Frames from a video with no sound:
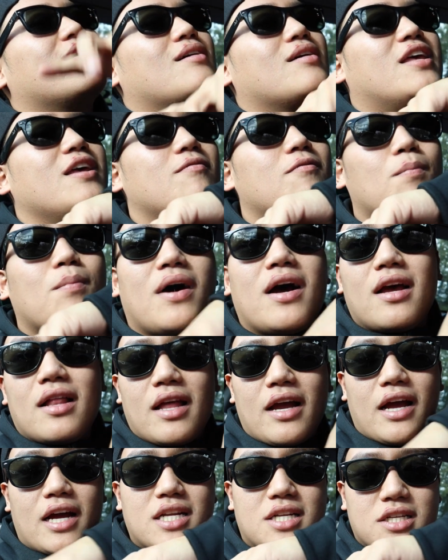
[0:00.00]
Keep in mind,
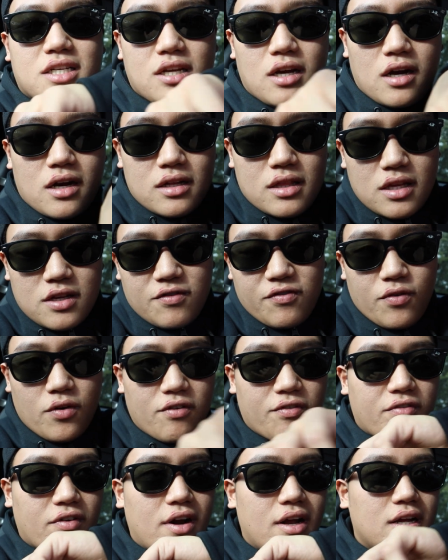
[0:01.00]
like I just hugged these
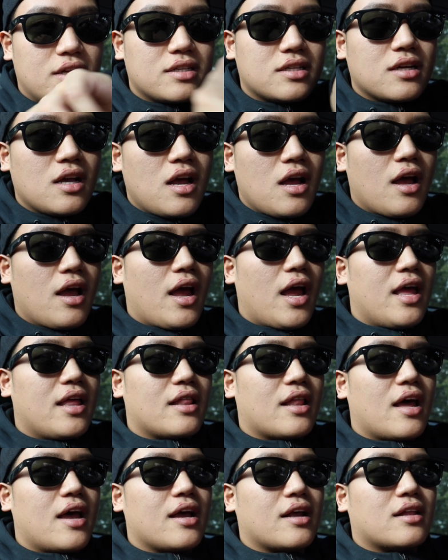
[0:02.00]
four friends,
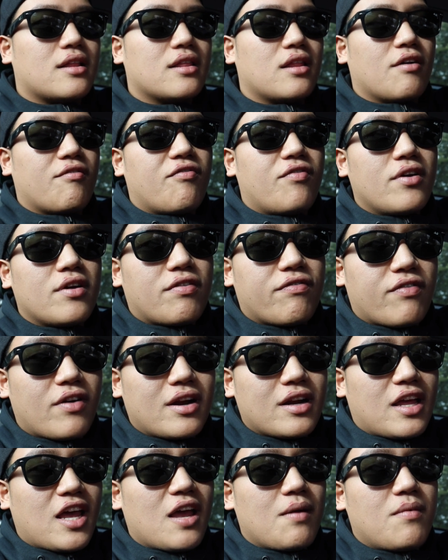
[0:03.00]
and like the fifth
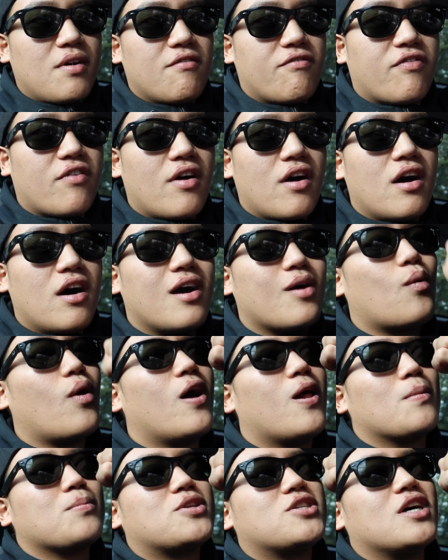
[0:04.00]
friend came in for a hug
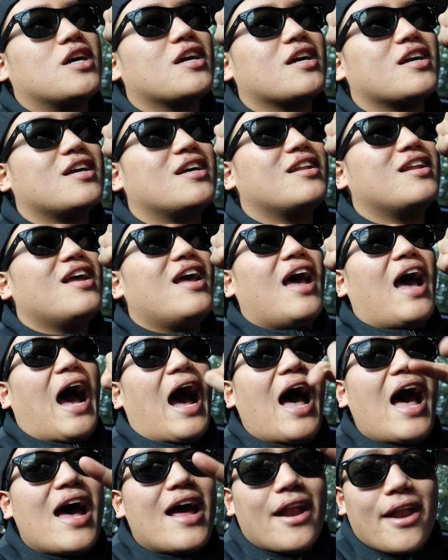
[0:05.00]
while I'm chugging.
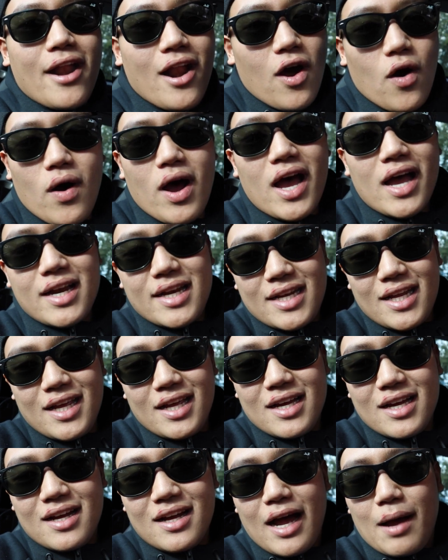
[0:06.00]
I had no
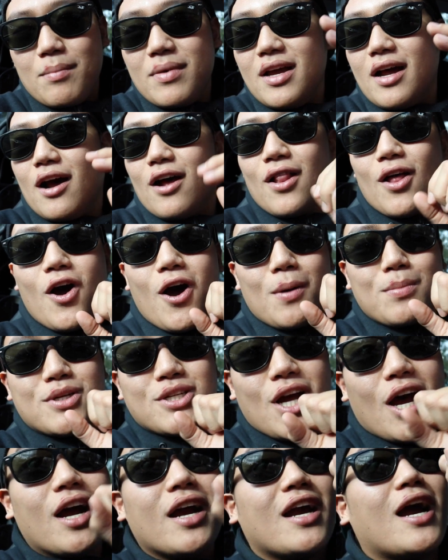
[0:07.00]
idea. I mean, hello, I'm
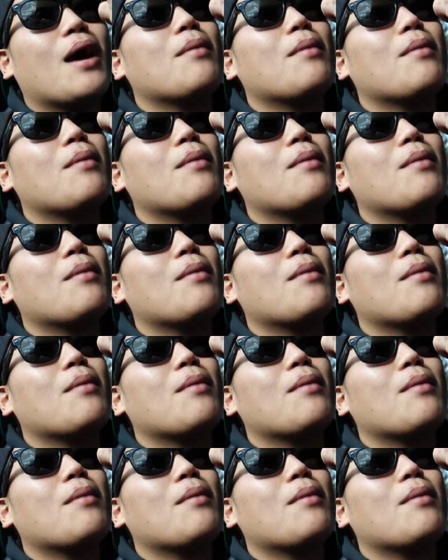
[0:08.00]
chugging.